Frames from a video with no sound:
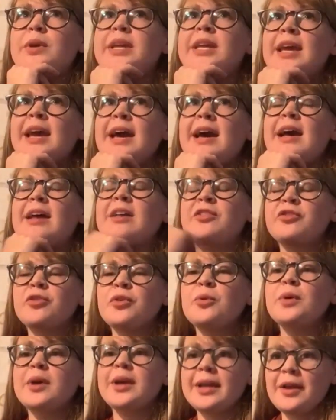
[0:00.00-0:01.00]
yeah.
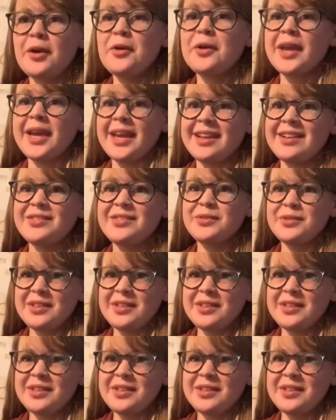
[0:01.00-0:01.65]
So okay. So